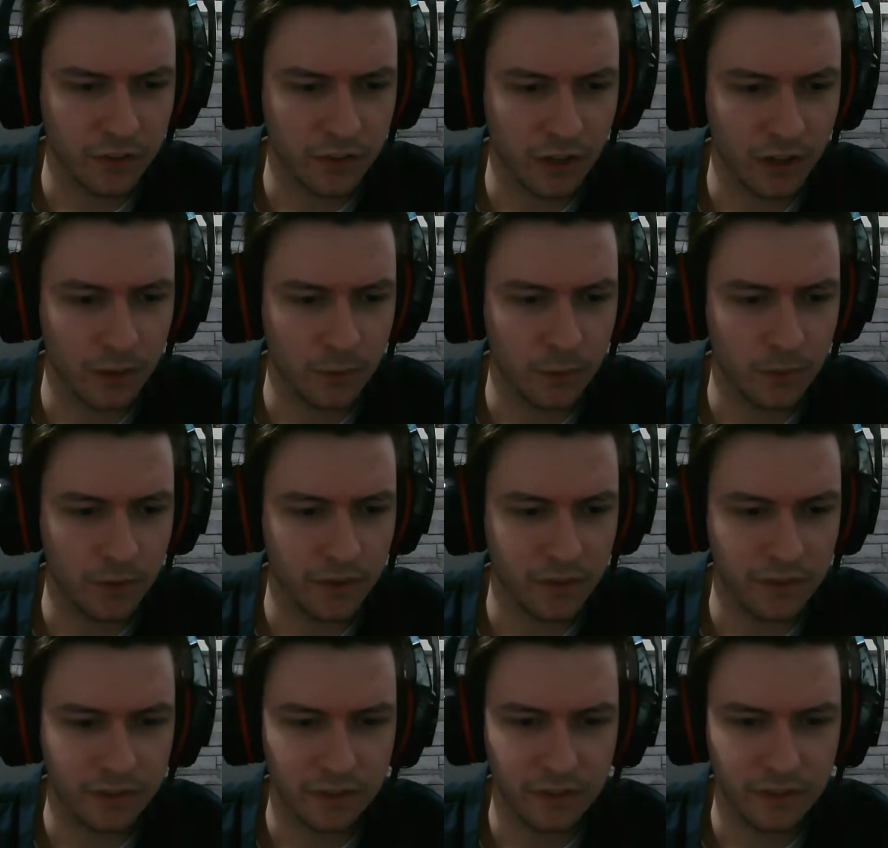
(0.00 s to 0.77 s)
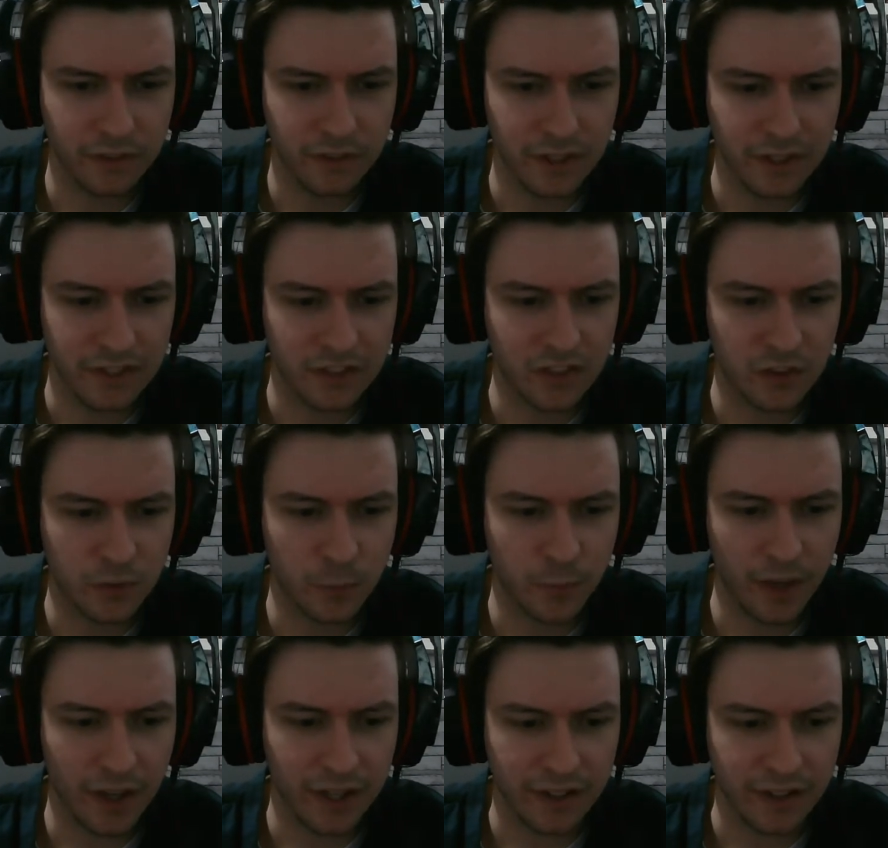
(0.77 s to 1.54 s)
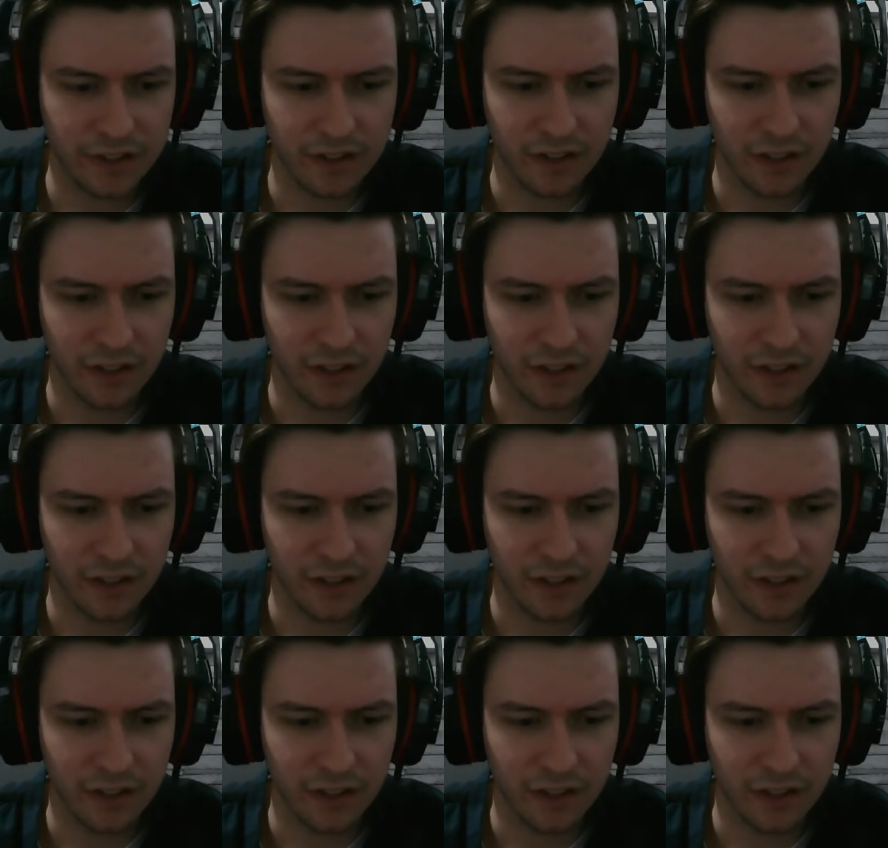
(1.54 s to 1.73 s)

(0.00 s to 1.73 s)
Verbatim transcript: I would expect